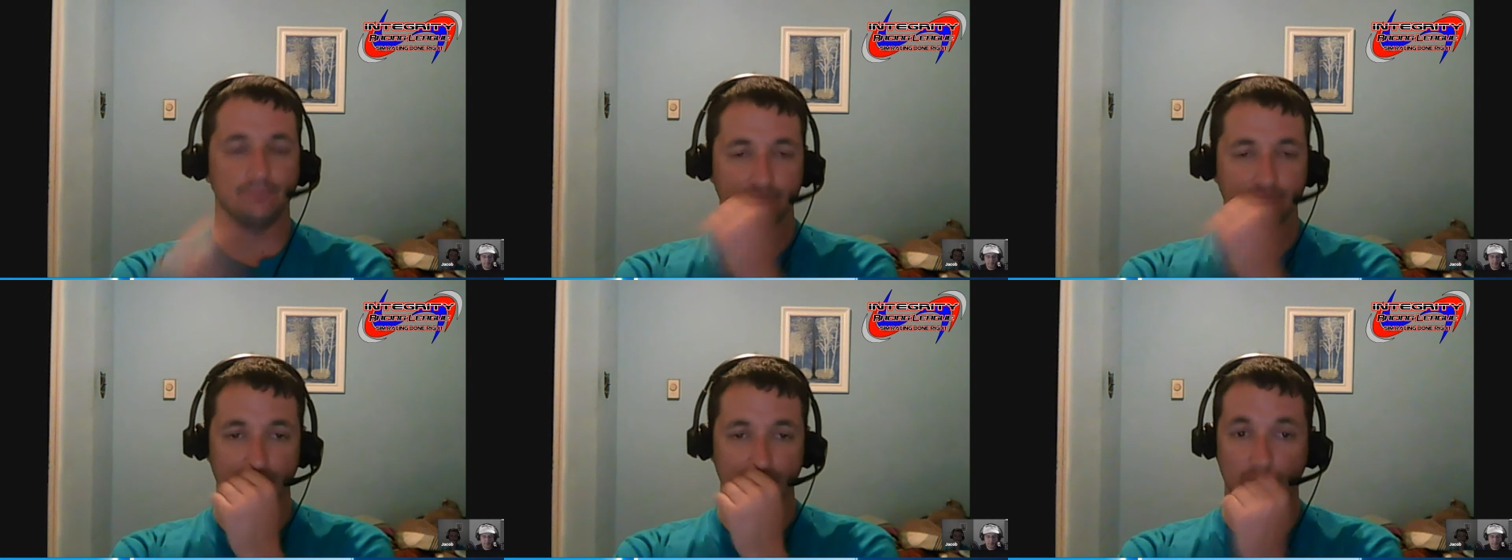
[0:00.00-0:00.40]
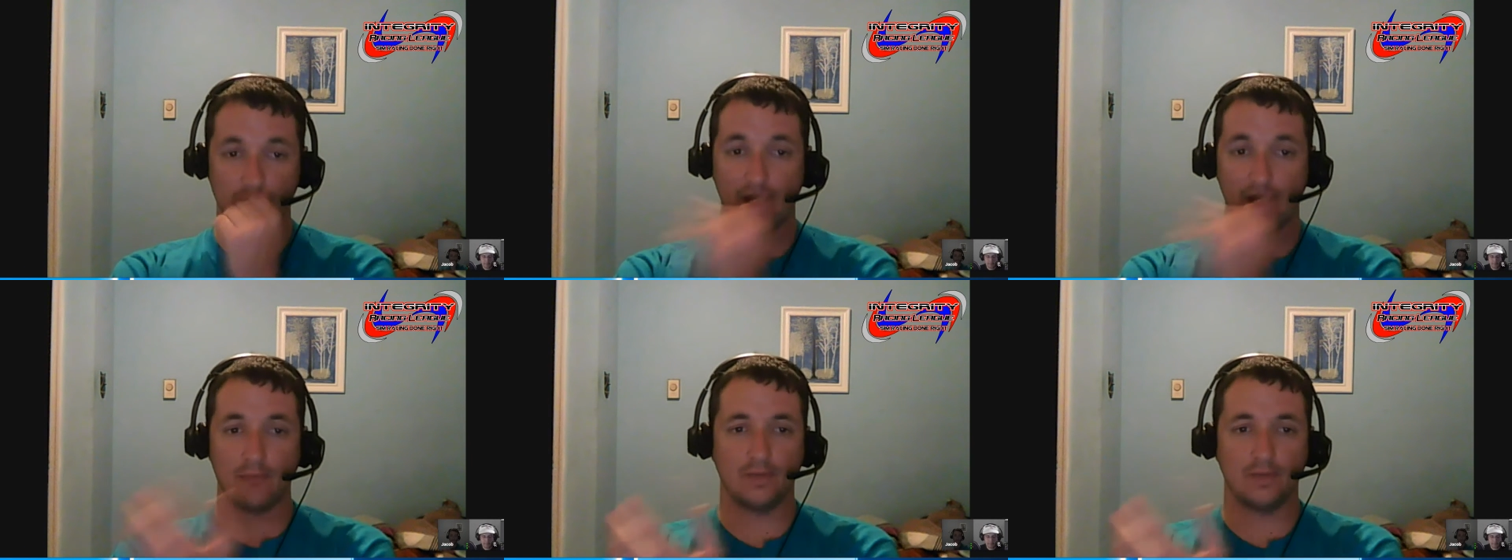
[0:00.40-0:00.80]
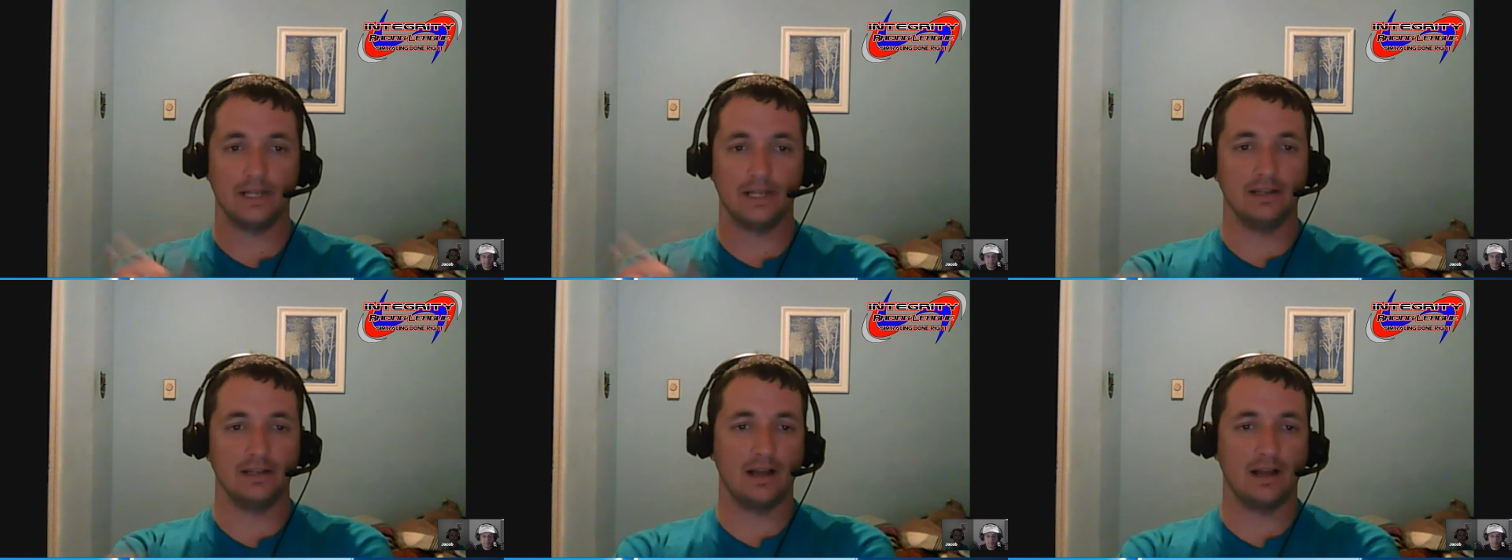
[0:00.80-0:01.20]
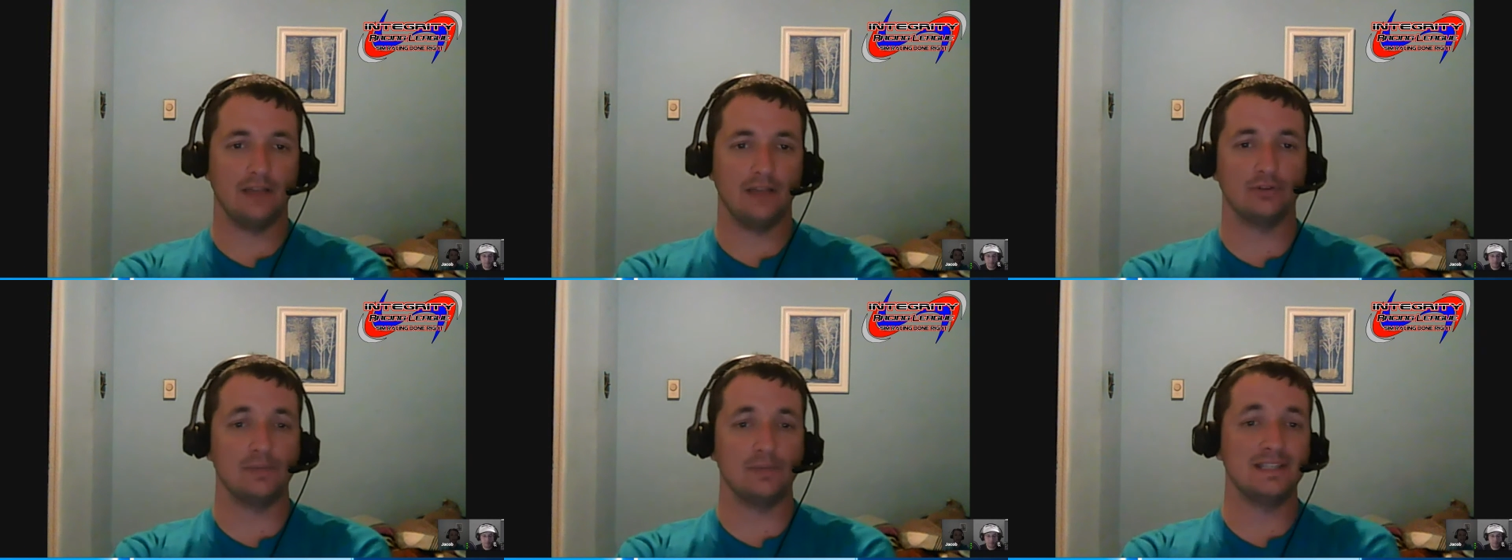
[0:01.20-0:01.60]
way I put it. It's going to
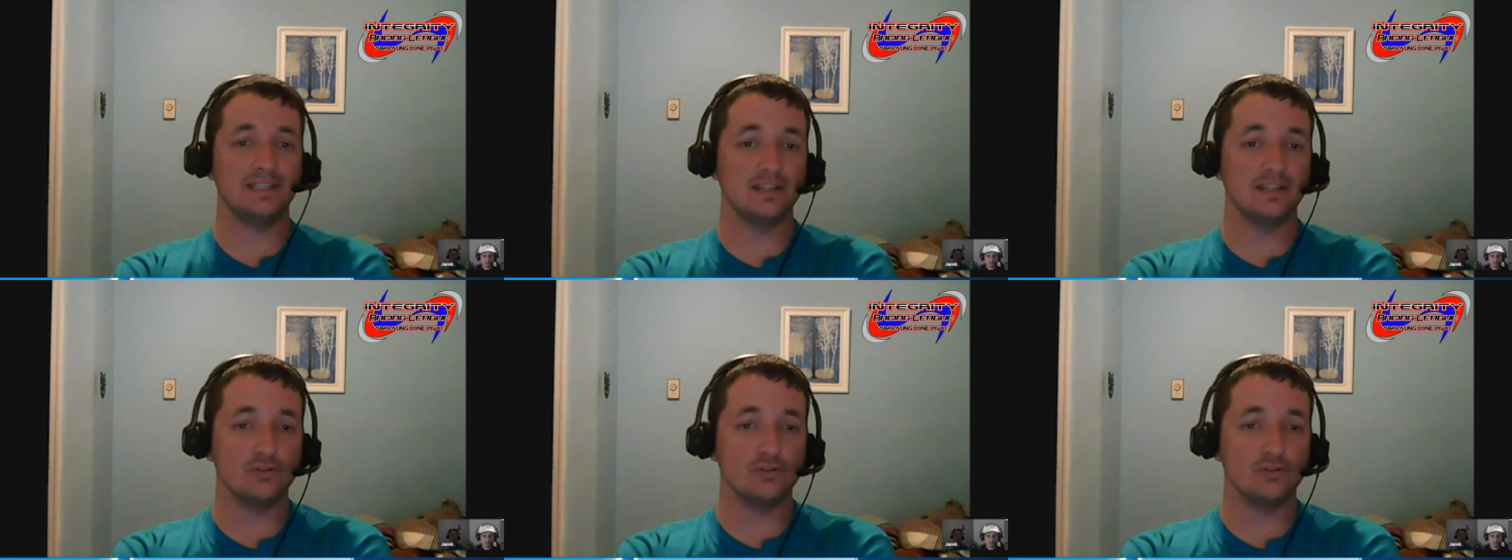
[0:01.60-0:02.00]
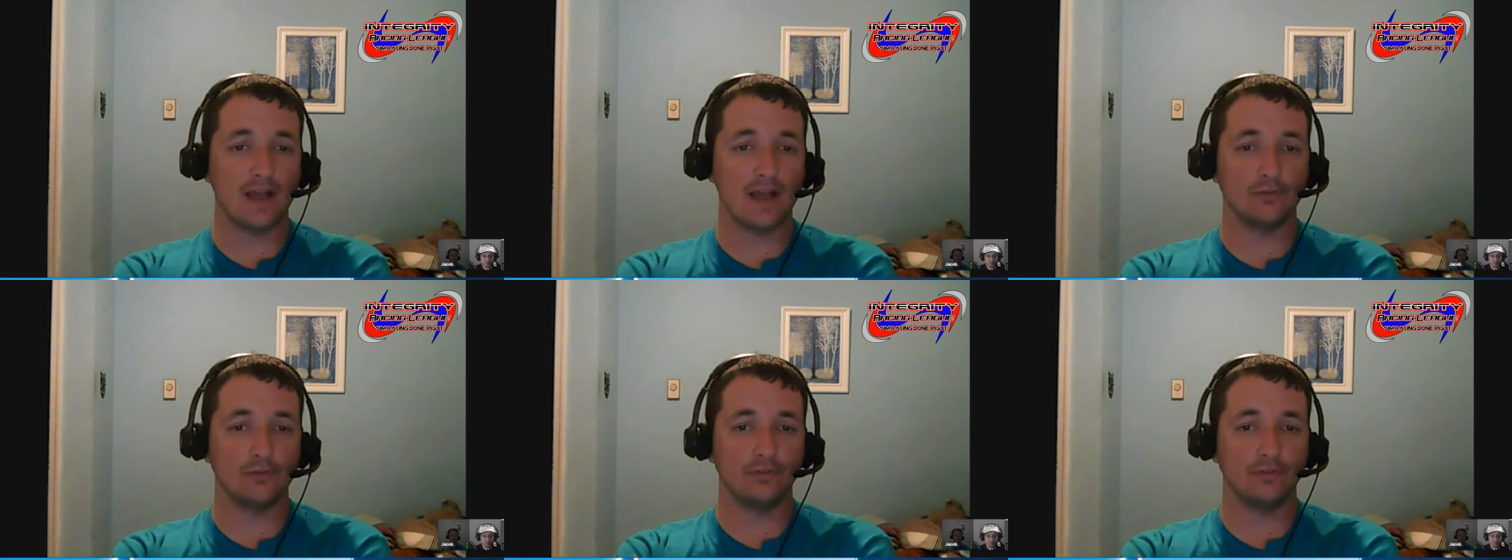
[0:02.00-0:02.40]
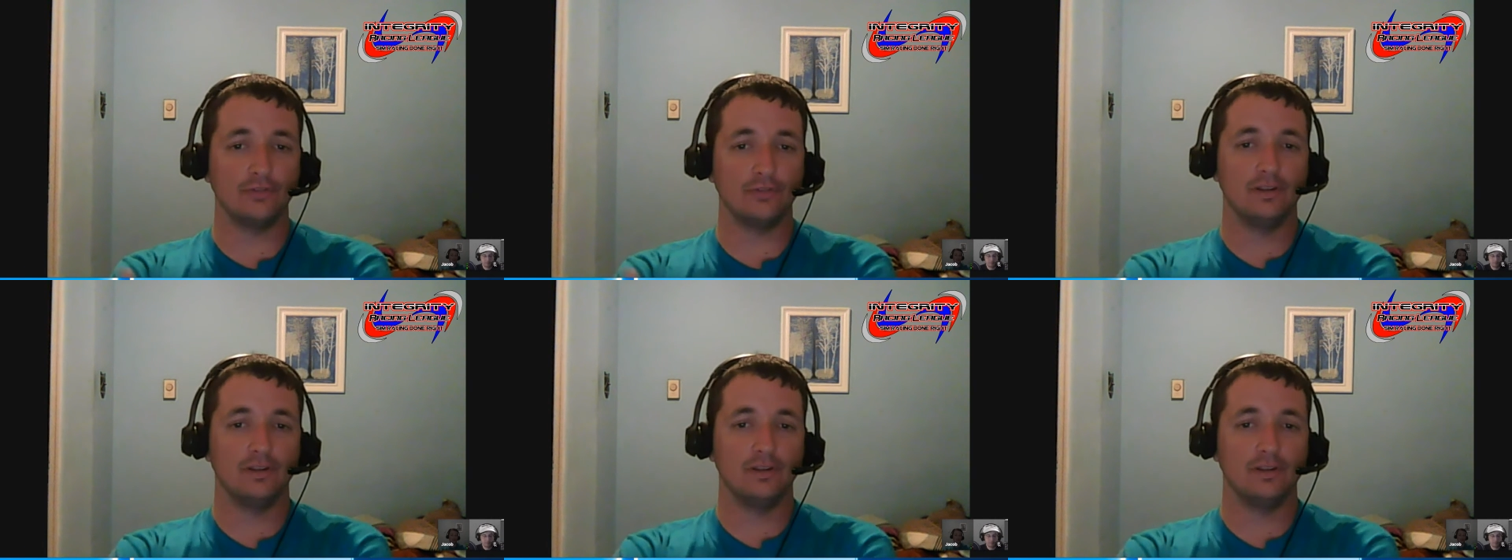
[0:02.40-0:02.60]
be 10 drivers,